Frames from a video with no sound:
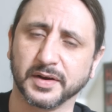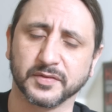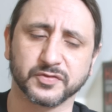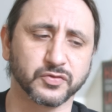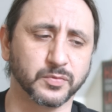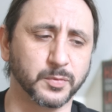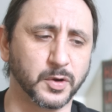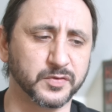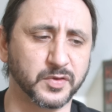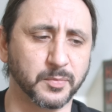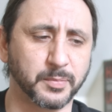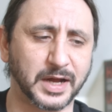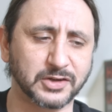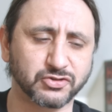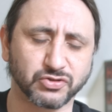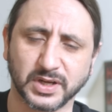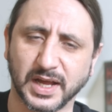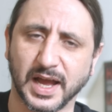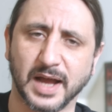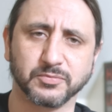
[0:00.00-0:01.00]
have to remove the
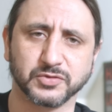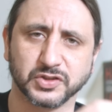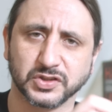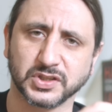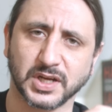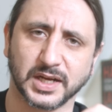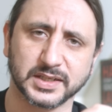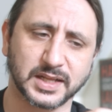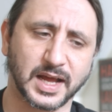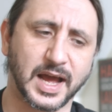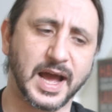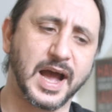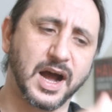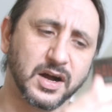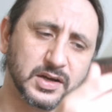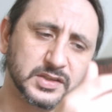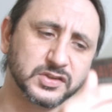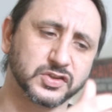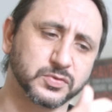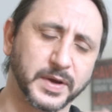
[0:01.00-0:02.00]
battery cap. Just take that
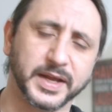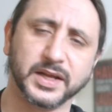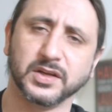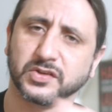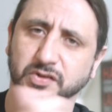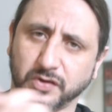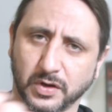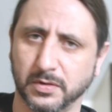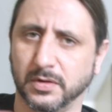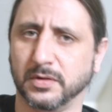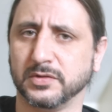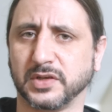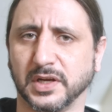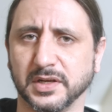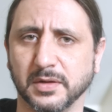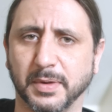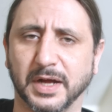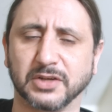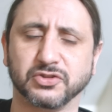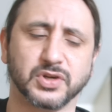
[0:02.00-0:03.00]
out. It swings. Take
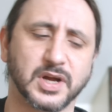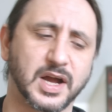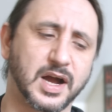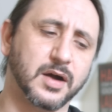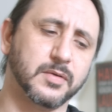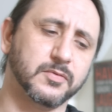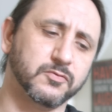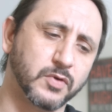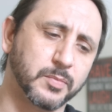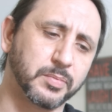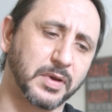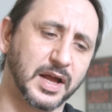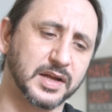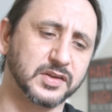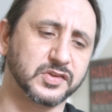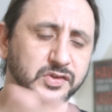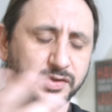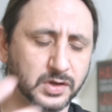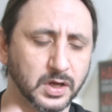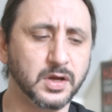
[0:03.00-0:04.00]
your battery out.
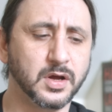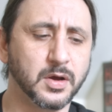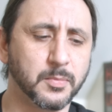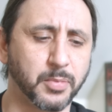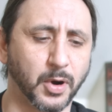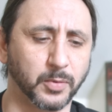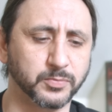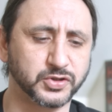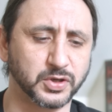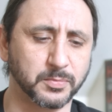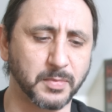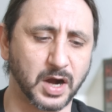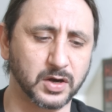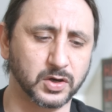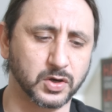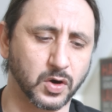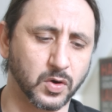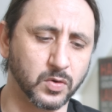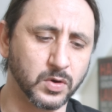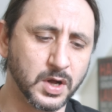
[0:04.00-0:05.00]
Replace. Bob's your
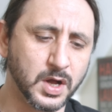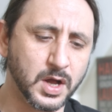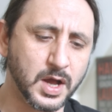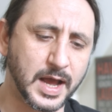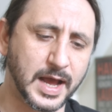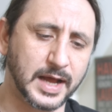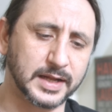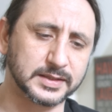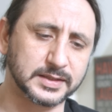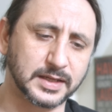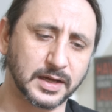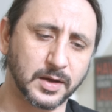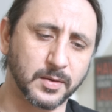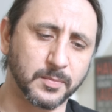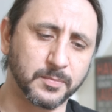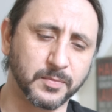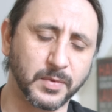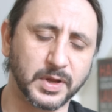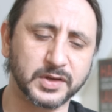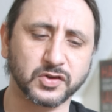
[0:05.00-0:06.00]
uncle. And
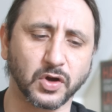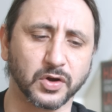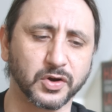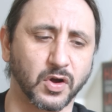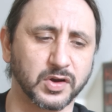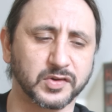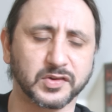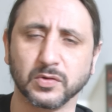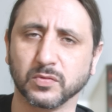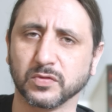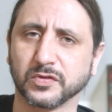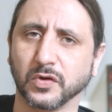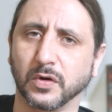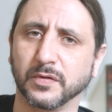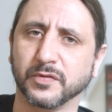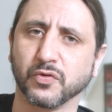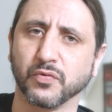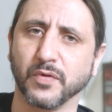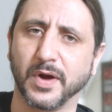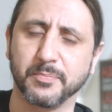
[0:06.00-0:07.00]
it's got a nice little sort
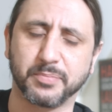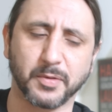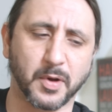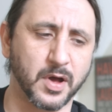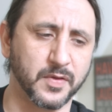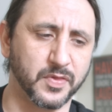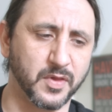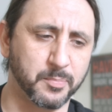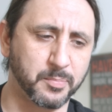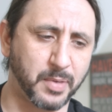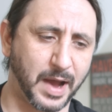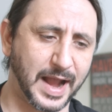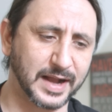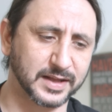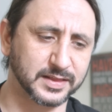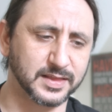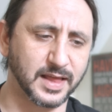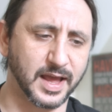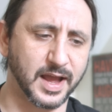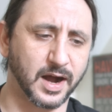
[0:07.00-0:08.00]
of grip at the
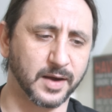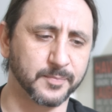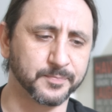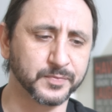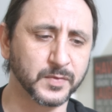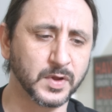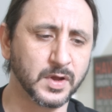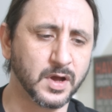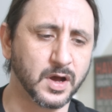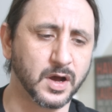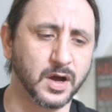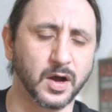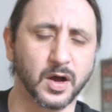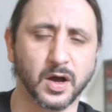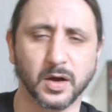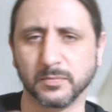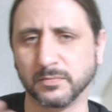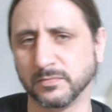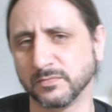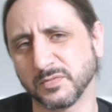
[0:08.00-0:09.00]
back there.
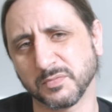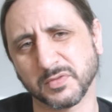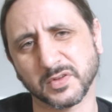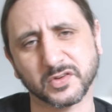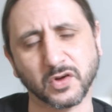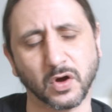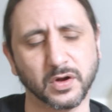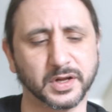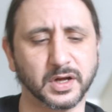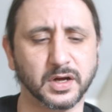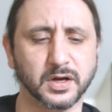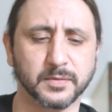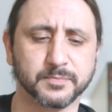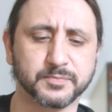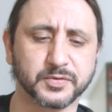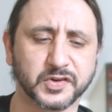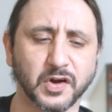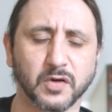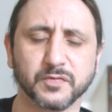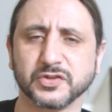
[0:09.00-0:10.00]
It's got a
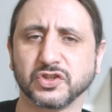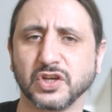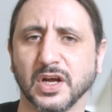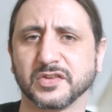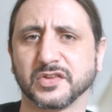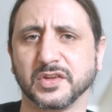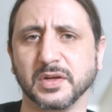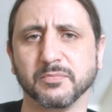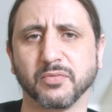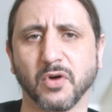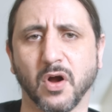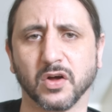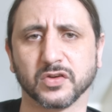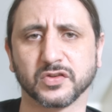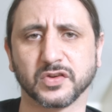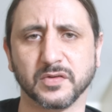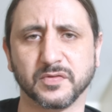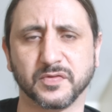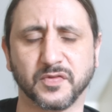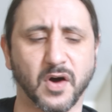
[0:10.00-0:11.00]
self-adjusting
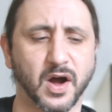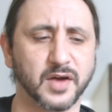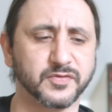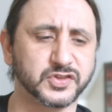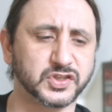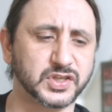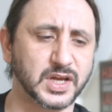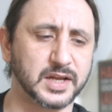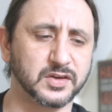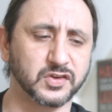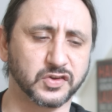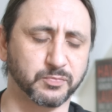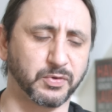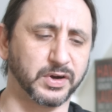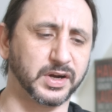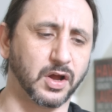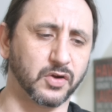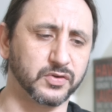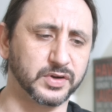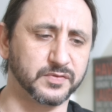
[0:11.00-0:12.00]
brass 510,
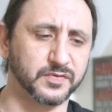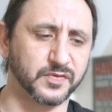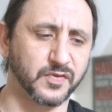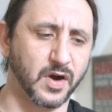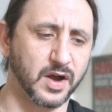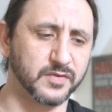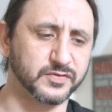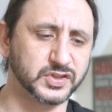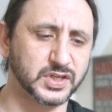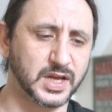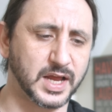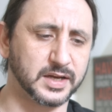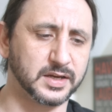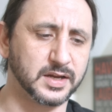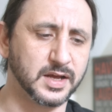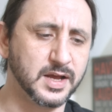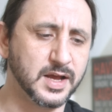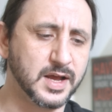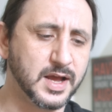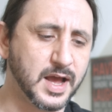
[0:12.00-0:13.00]
spring-loaded
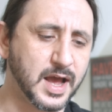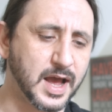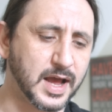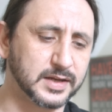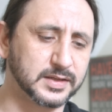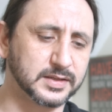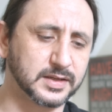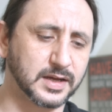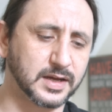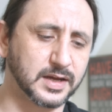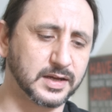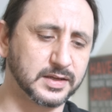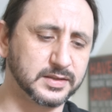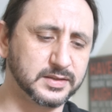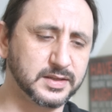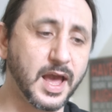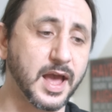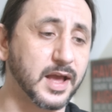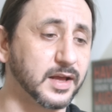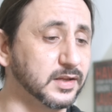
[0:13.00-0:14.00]
510, and
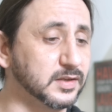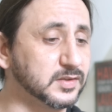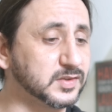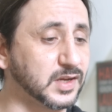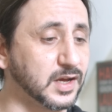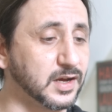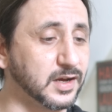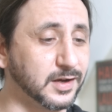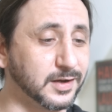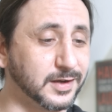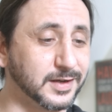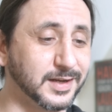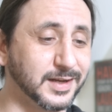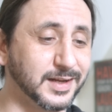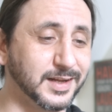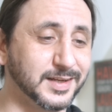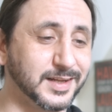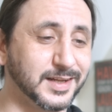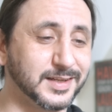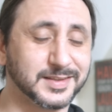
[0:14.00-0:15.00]
yeah, it's
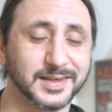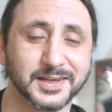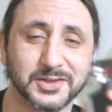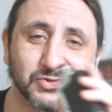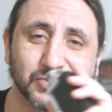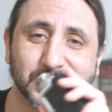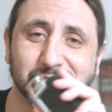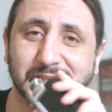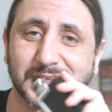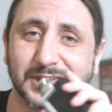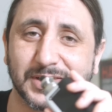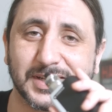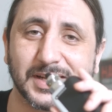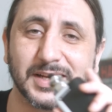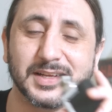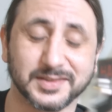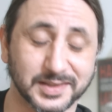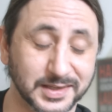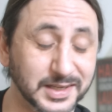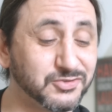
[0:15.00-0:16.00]
an interesting look.
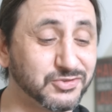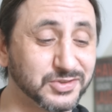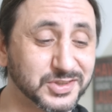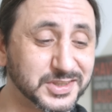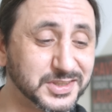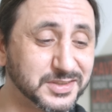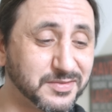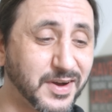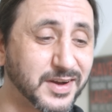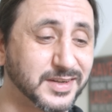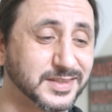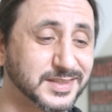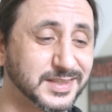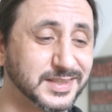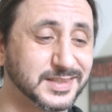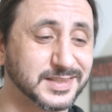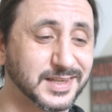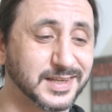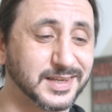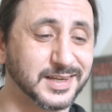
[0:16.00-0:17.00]
It's an interesting device.
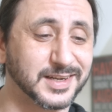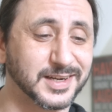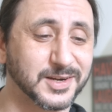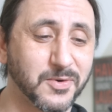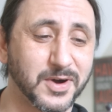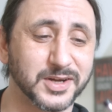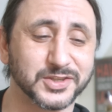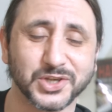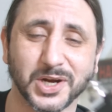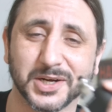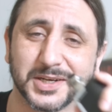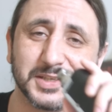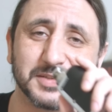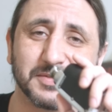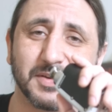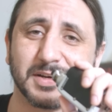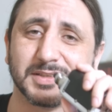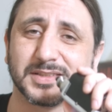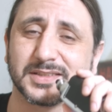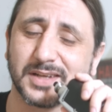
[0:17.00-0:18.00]
It's quite a chunky
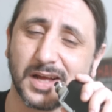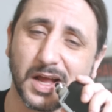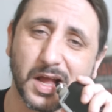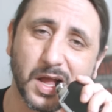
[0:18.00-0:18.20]
device.